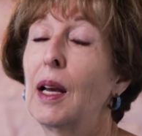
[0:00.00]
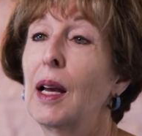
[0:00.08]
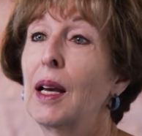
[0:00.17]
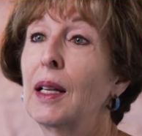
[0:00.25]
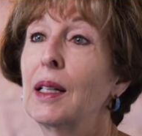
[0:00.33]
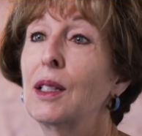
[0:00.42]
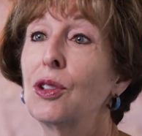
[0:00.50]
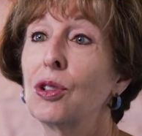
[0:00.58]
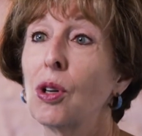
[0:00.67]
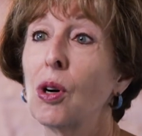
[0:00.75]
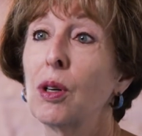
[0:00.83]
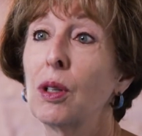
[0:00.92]
And he
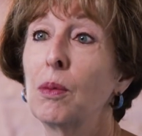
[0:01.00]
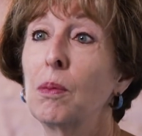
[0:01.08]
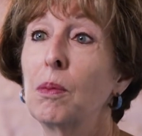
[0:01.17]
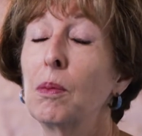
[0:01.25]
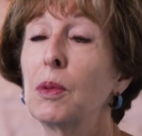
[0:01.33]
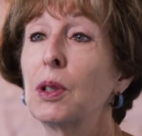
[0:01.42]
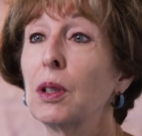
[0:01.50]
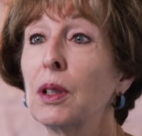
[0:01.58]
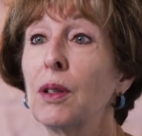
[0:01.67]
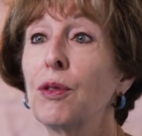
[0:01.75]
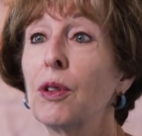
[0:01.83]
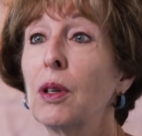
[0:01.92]
started
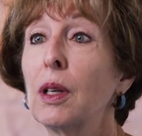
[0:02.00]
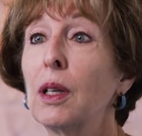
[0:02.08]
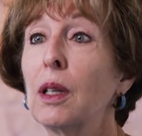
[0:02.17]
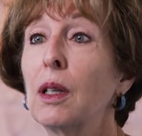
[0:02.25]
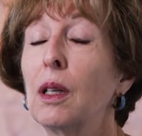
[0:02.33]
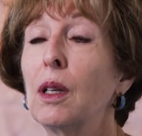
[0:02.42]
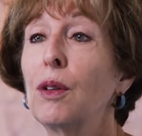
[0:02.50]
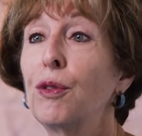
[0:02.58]
delivering